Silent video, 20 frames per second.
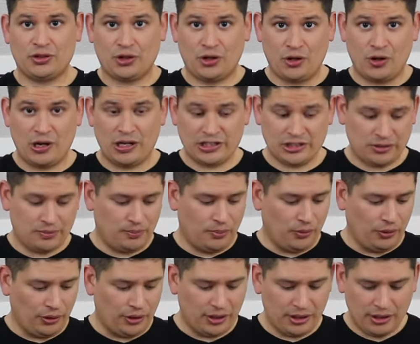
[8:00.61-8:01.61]
across the
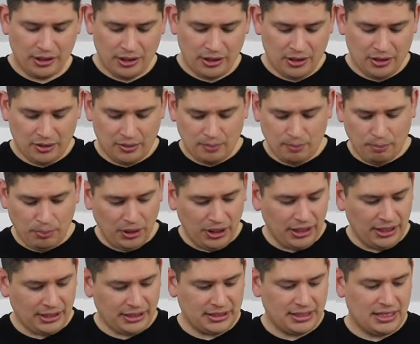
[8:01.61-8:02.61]
board,
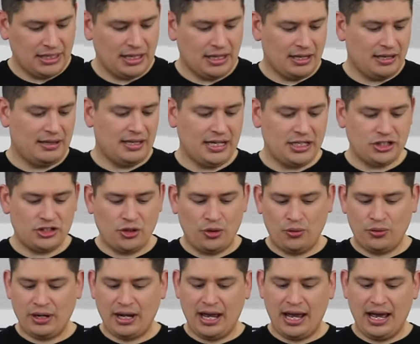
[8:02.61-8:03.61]
but they
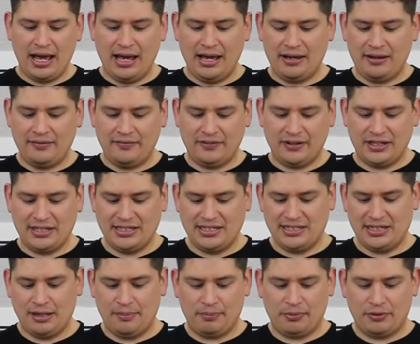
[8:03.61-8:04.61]
don't have a
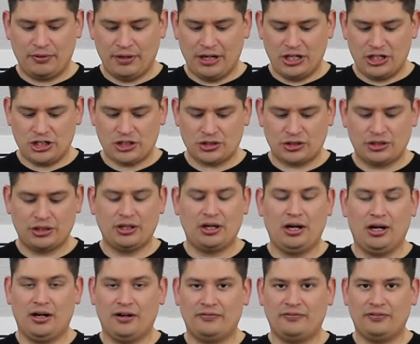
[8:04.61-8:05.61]
separation
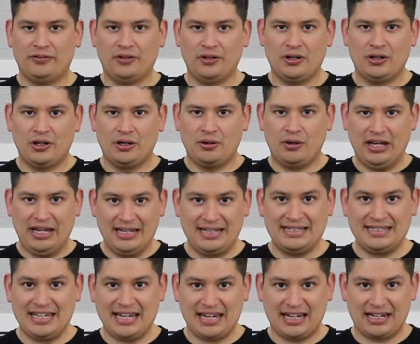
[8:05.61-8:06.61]
of
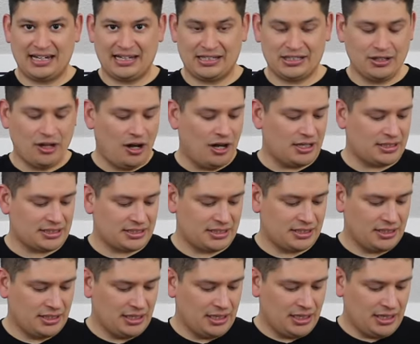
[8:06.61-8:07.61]
intake and exhaust.
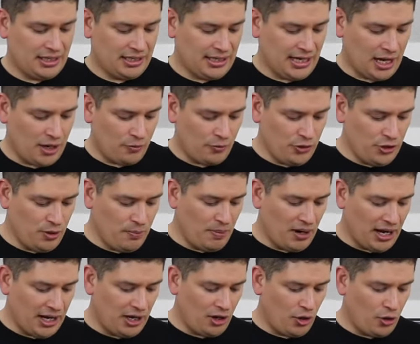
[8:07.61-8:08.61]
Now, when you
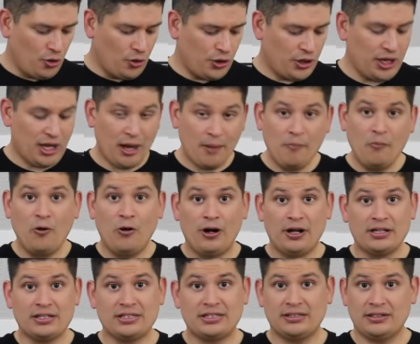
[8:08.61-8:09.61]
buy OEM
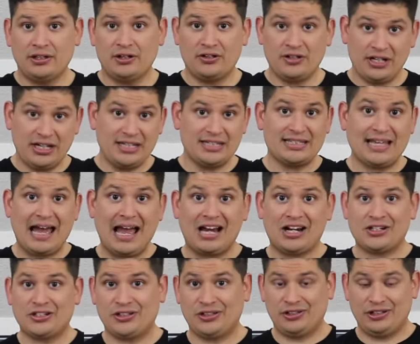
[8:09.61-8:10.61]
ones, there is
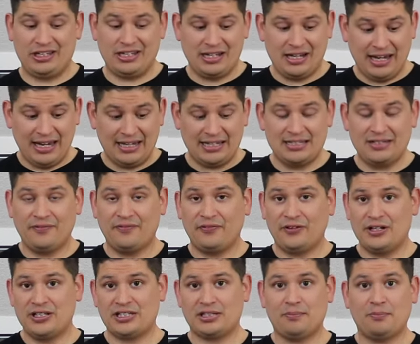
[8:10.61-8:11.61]
actually a
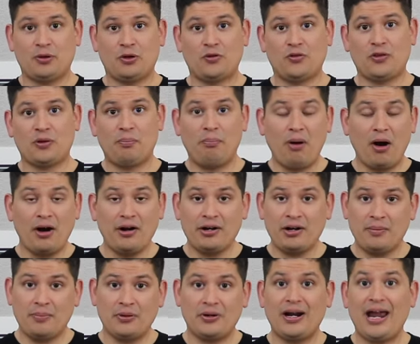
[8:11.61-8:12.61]
difference in both the part
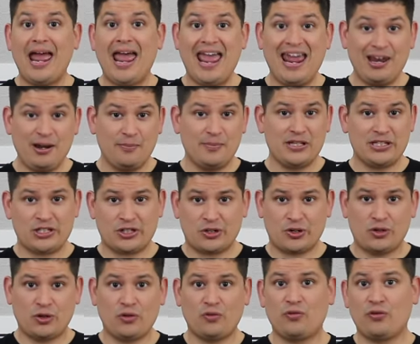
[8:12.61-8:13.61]
number and the
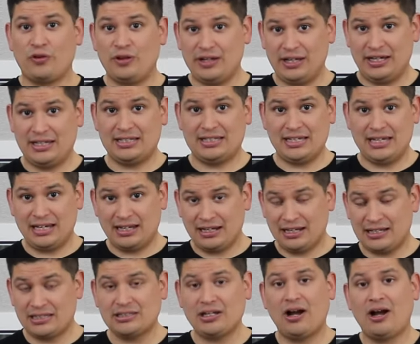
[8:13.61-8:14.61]
material for the intake and
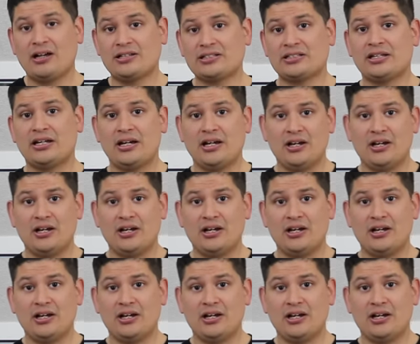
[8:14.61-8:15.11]
exhaust.